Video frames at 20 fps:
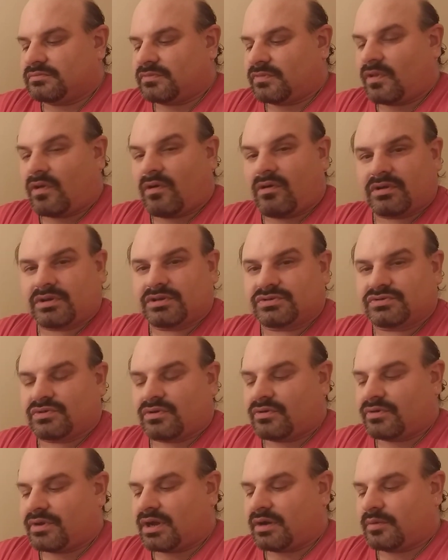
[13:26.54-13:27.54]
long and
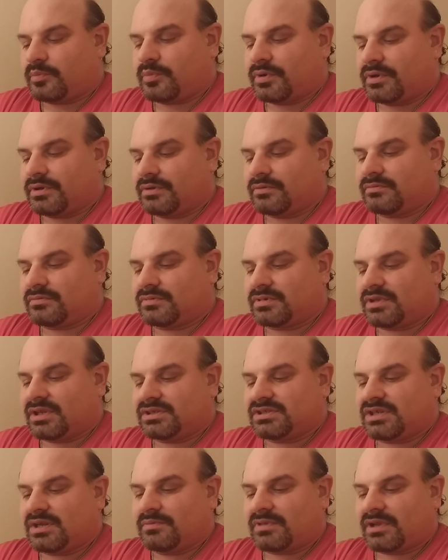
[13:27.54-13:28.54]
drawn out, but they
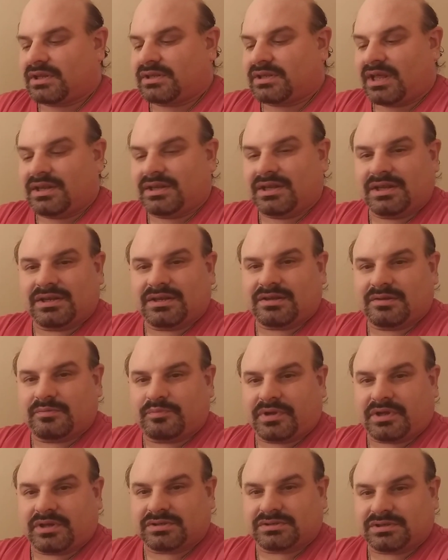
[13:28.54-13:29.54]
seemed like they needed it
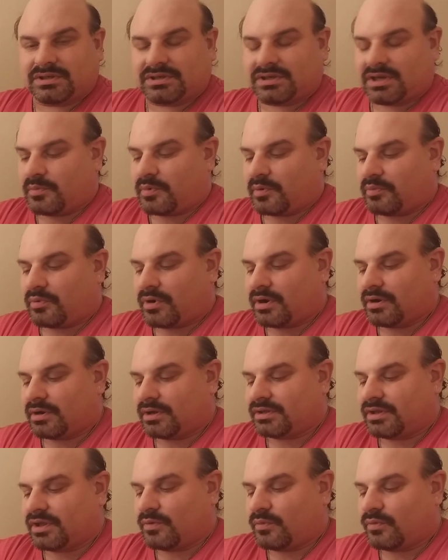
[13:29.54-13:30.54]
because of the type of
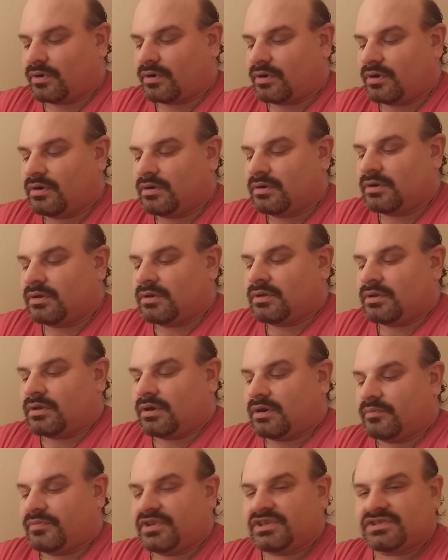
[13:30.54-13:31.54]
product they were.
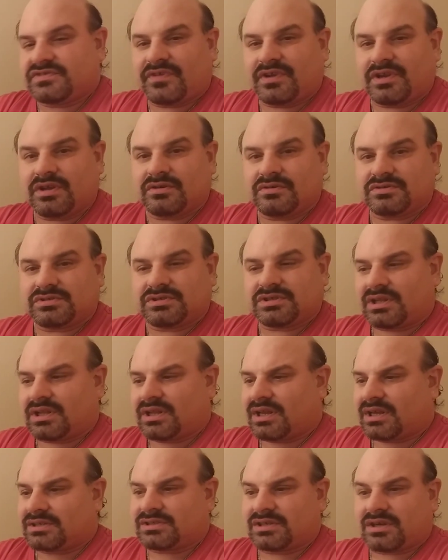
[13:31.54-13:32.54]
These videos, the
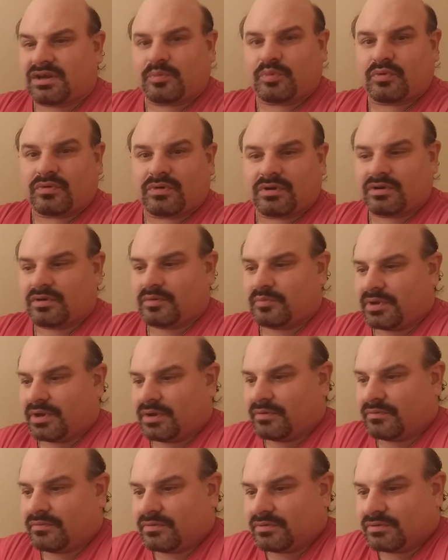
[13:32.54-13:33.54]
next couple, are going to
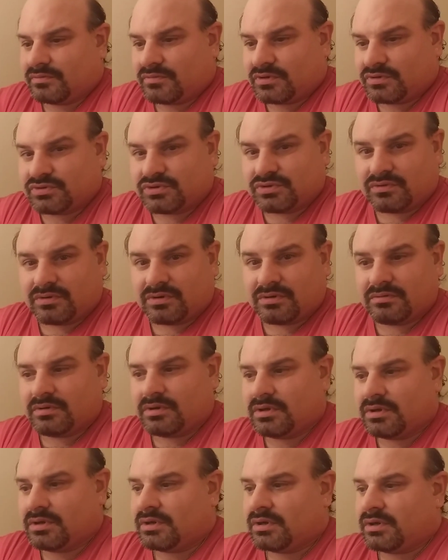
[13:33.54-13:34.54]
be real short.
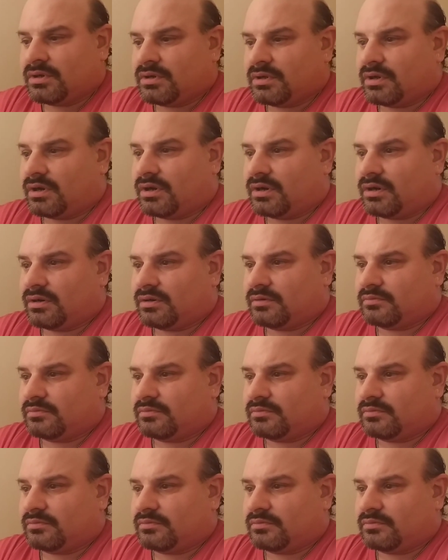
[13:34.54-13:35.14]
So